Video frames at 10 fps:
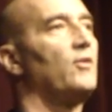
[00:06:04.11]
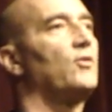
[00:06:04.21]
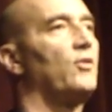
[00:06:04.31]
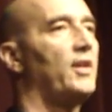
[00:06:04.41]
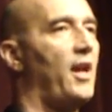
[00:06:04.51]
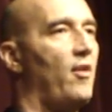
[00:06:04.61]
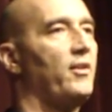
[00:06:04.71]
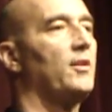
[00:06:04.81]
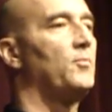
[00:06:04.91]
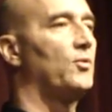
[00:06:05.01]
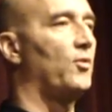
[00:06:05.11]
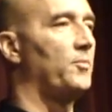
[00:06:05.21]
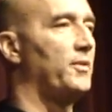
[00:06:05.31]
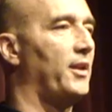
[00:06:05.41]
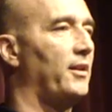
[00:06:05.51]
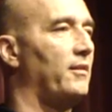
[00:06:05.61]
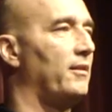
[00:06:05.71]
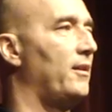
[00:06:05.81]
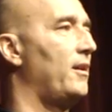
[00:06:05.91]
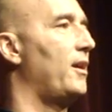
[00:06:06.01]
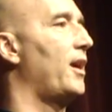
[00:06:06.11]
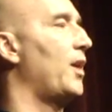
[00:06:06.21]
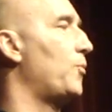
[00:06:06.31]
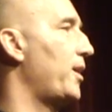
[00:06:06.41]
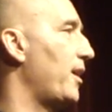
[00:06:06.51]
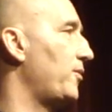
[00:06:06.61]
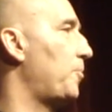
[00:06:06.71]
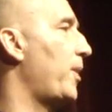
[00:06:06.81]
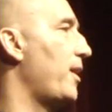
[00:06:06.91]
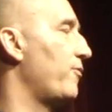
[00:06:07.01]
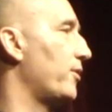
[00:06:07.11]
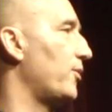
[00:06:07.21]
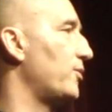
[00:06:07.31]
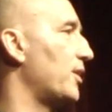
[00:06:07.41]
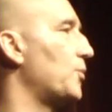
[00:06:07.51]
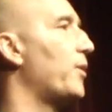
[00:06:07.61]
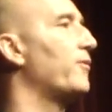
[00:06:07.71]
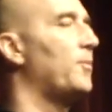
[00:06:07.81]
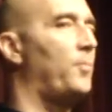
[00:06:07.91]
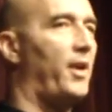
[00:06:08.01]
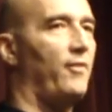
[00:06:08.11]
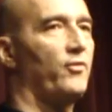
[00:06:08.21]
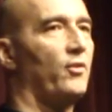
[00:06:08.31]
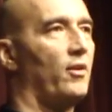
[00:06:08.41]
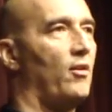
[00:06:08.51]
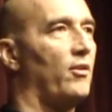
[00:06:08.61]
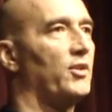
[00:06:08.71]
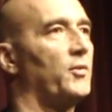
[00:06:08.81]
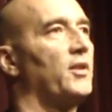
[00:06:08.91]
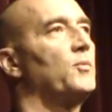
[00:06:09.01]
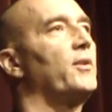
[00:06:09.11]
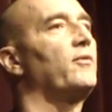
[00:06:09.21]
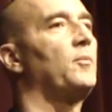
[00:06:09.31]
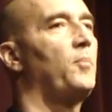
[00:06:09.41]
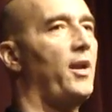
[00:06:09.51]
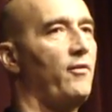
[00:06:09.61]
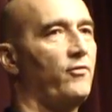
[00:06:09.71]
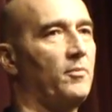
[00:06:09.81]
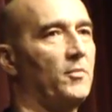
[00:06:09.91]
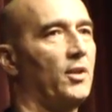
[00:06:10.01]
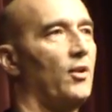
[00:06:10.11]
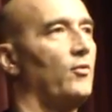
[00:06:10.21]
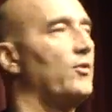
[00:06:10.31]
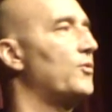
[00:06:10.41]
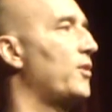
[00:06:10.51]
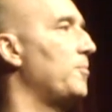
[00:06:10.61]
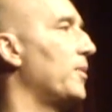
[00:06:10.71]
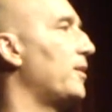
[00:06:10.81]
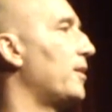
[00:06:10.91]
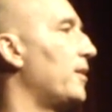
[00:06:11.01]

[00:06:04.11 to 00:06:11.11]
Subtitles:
So the county absorbs it. And we have to pay for this. We have to pay for their incarceration. We have to pay for them to go to treatment.